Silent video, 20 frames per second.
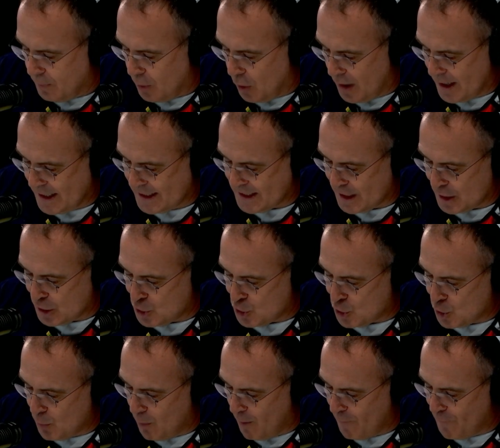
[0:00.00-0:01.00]
Poison.
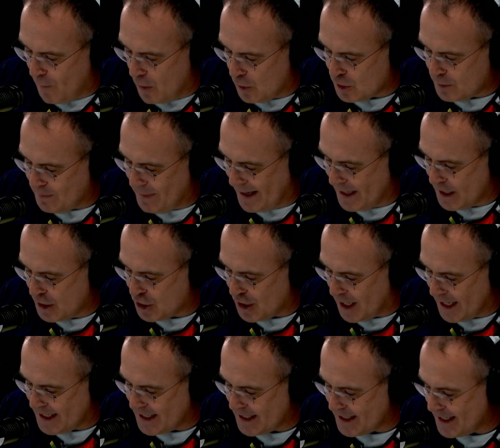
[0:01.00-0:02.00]
True or false?
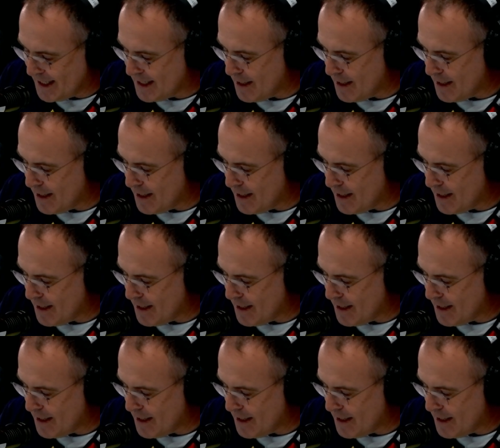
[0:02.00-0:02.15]
Meningitis